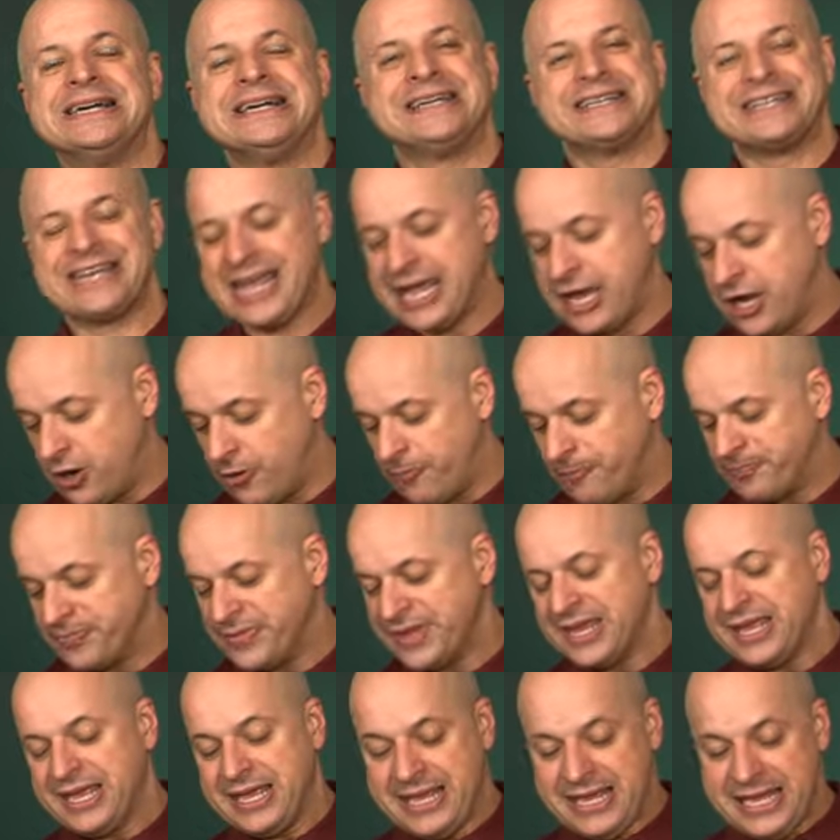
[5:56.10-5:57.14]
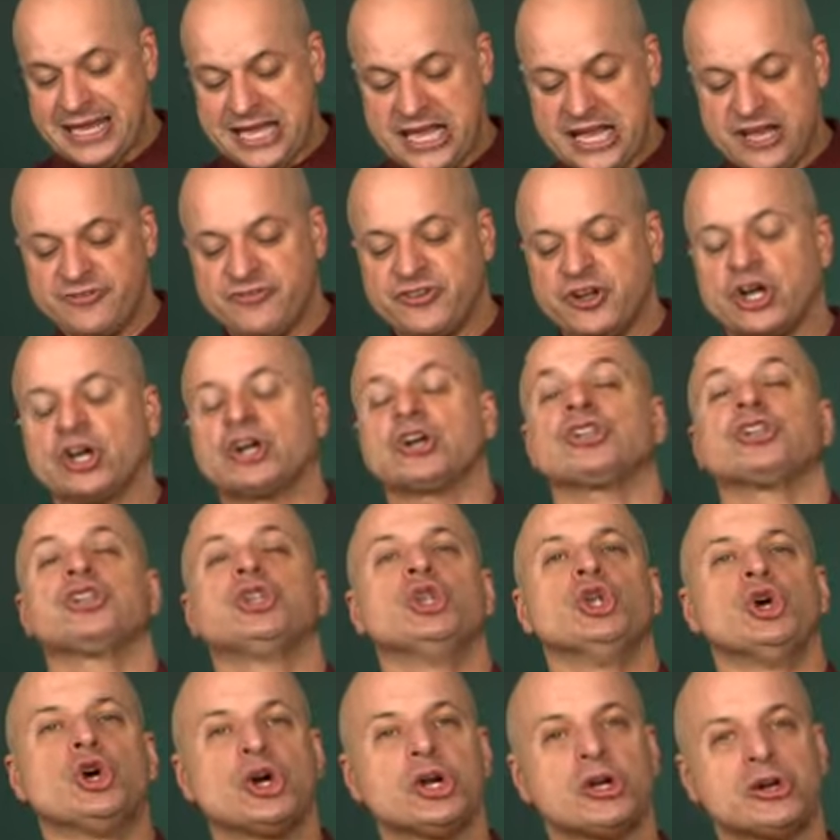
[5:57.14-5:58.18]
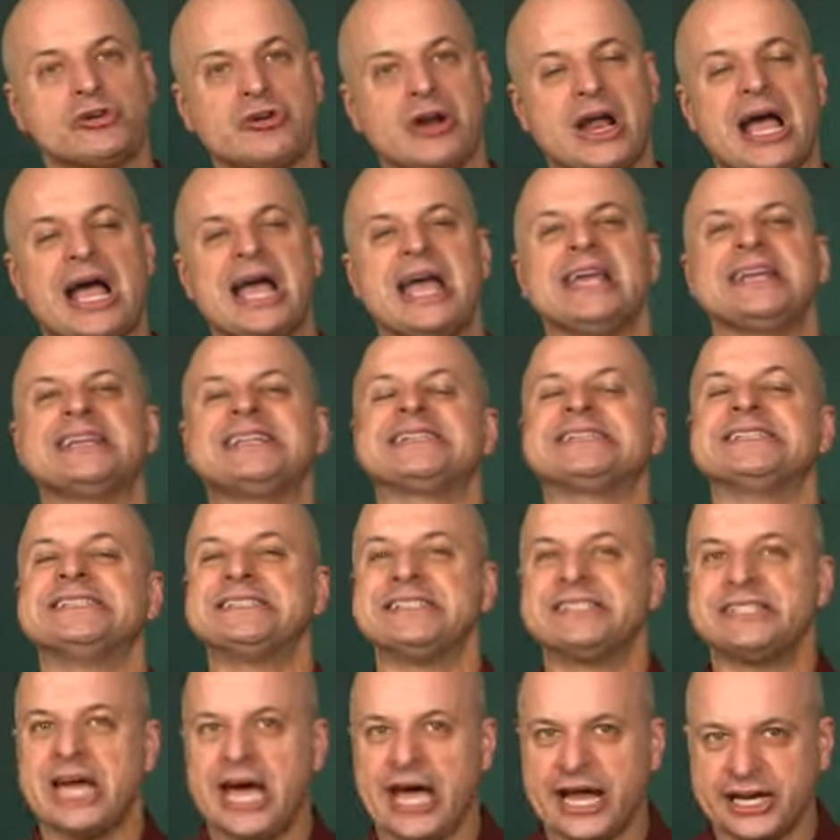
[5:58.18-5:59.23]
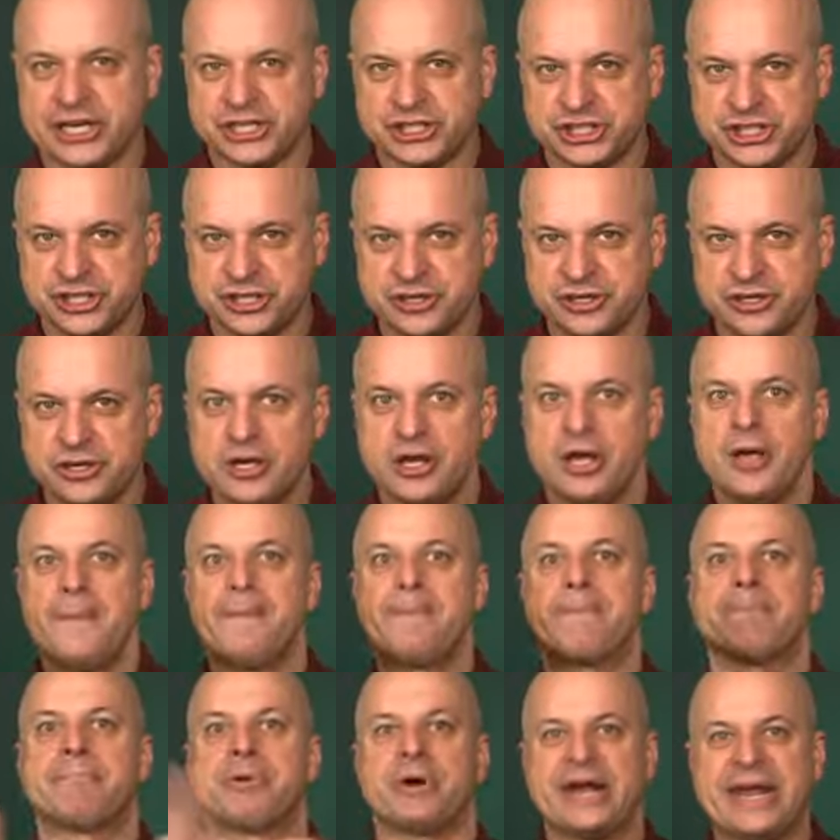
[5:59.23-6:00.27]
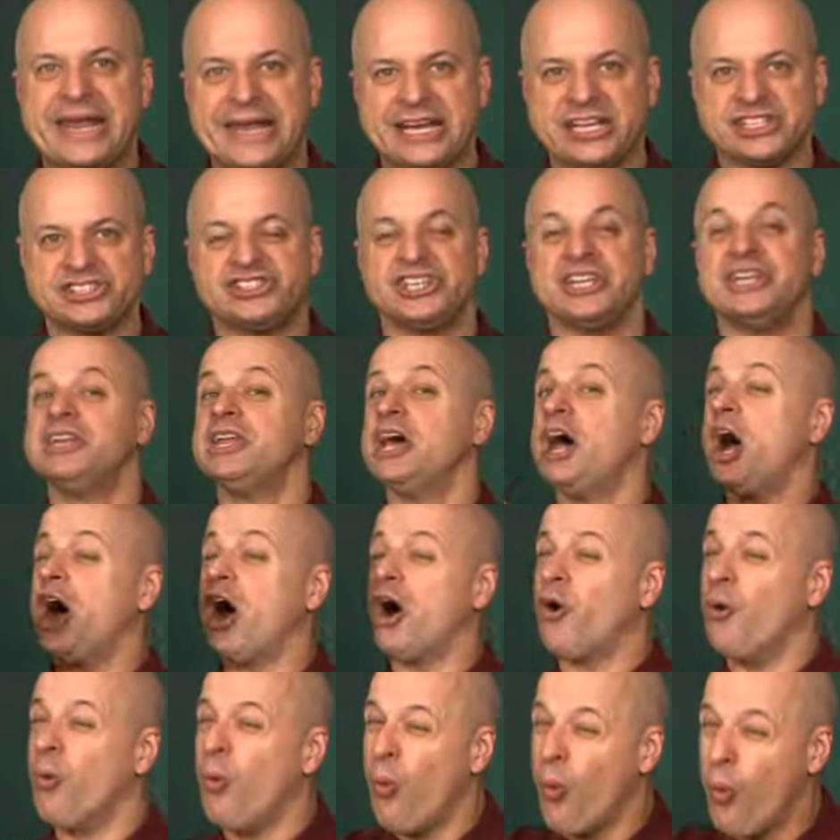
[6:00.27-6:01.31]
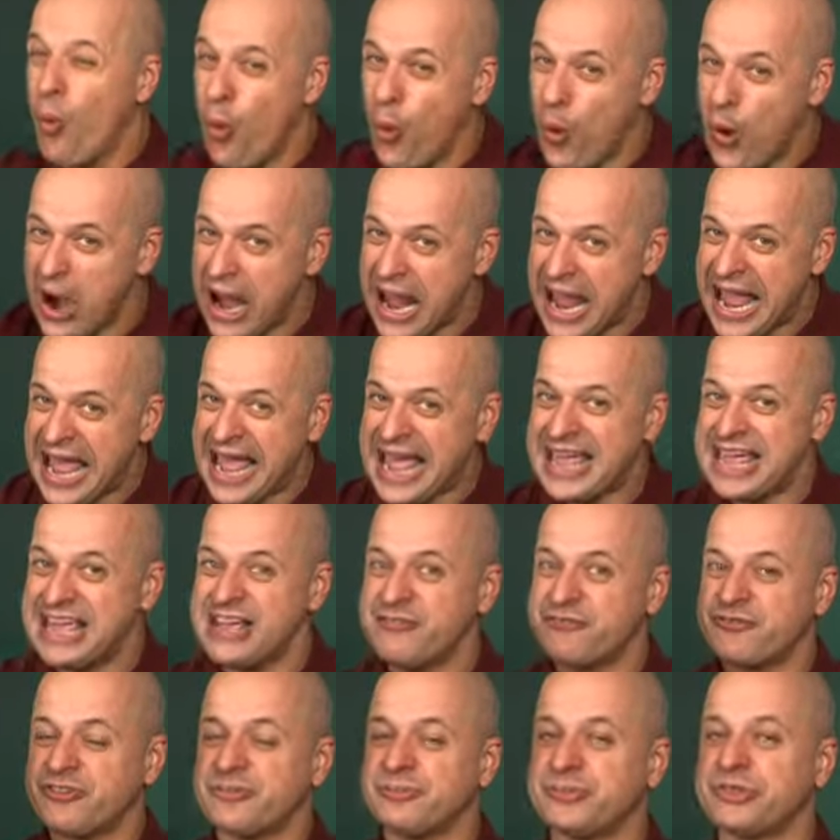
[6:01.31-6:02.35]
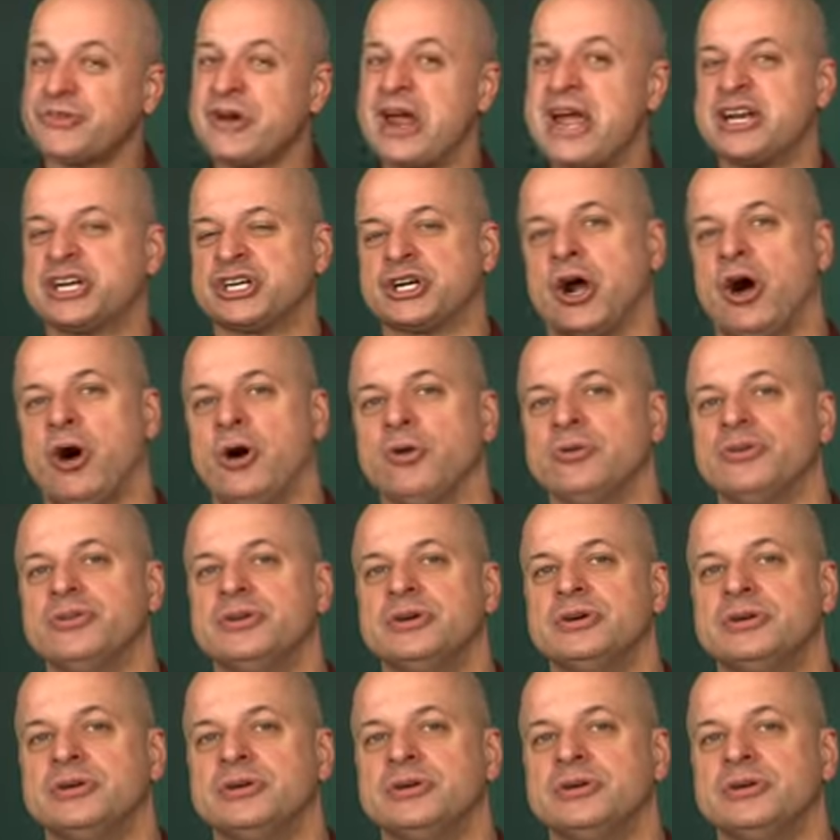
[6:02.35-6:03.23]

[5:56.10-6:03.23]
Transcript: Now, if chloride conduction brings it away from threshold,